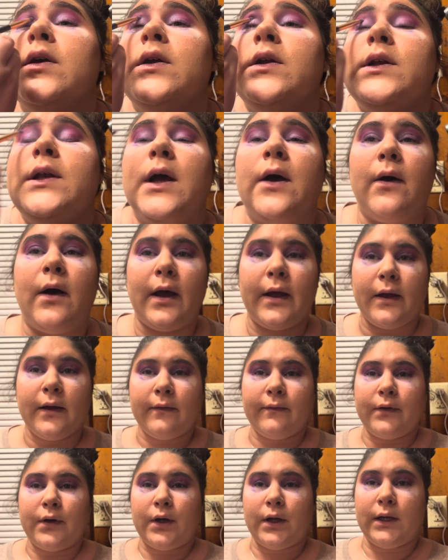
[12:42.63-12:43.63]
Now I have
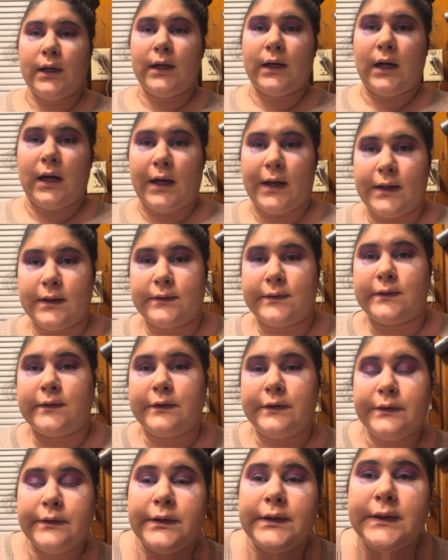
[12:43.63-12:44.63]
hooded eyes, as
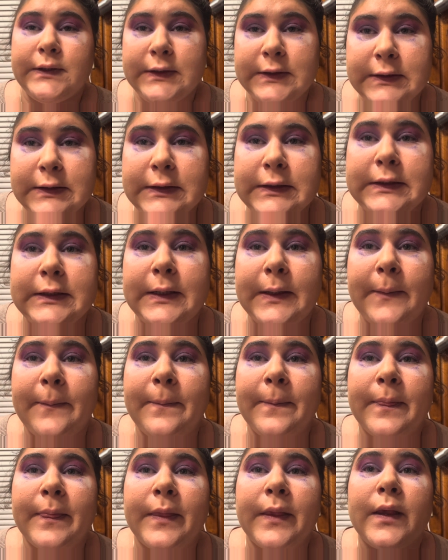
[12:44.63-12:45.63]
you can see.
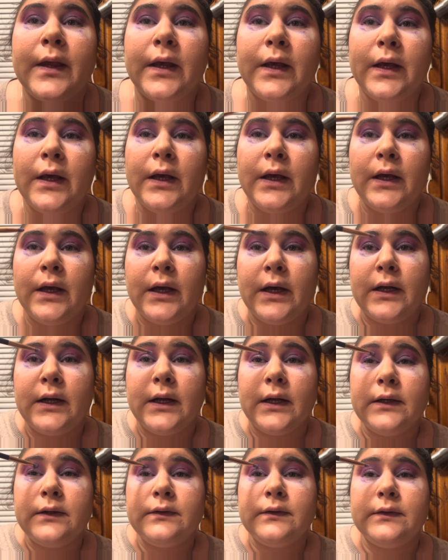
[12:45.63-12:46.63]
And
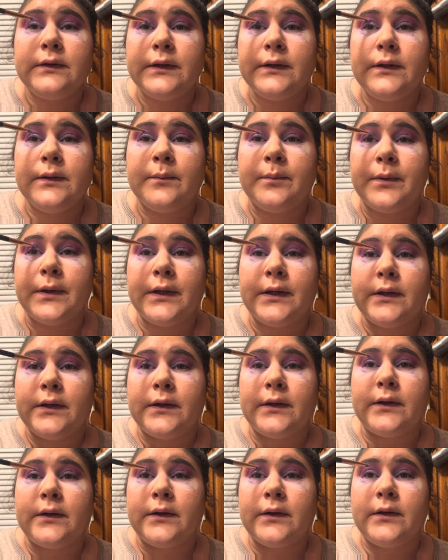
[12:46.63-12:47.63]
I just like to bring
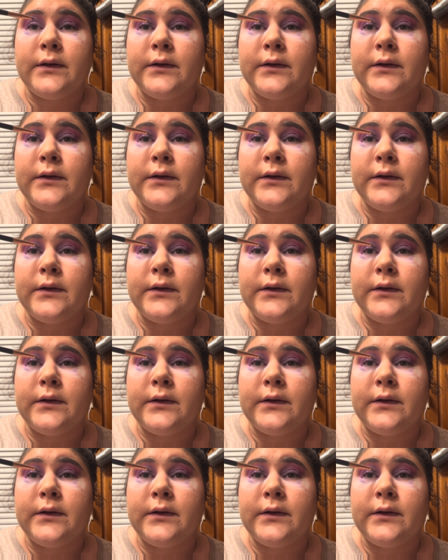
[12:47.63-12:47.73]
the